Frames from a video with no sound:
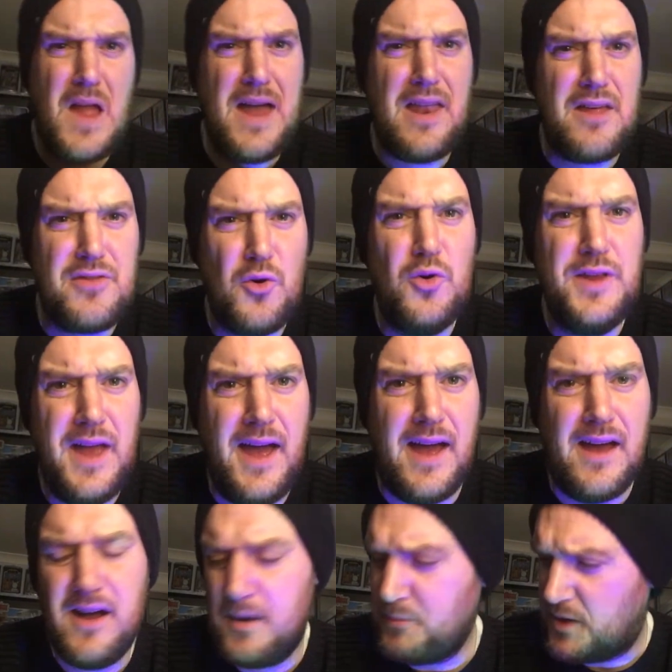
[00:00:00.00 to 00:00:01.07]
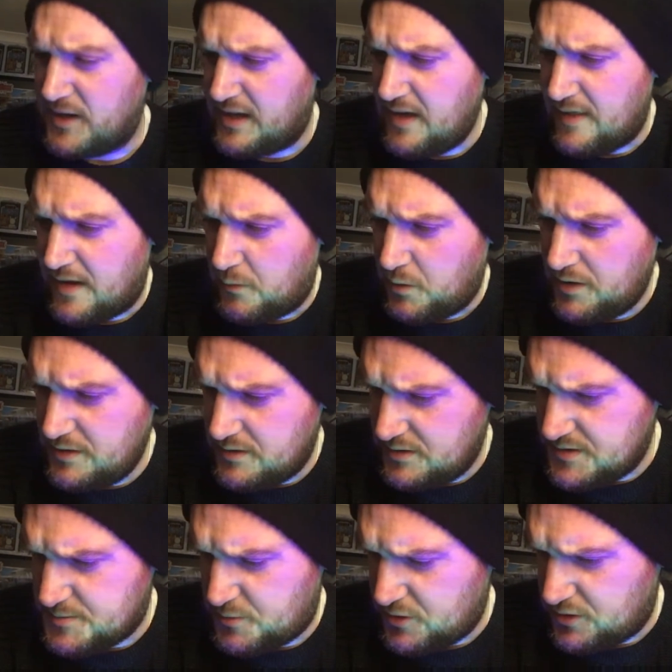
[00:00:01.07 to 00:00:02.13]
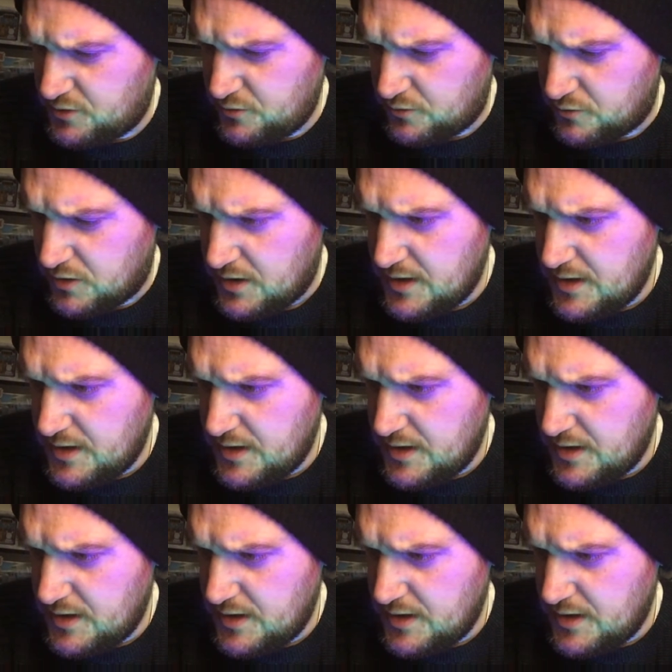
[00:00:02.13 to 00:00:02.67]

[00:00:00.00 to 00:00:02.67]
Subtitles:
and I thought, yeah, I'm going to get that one. He's pretty cool.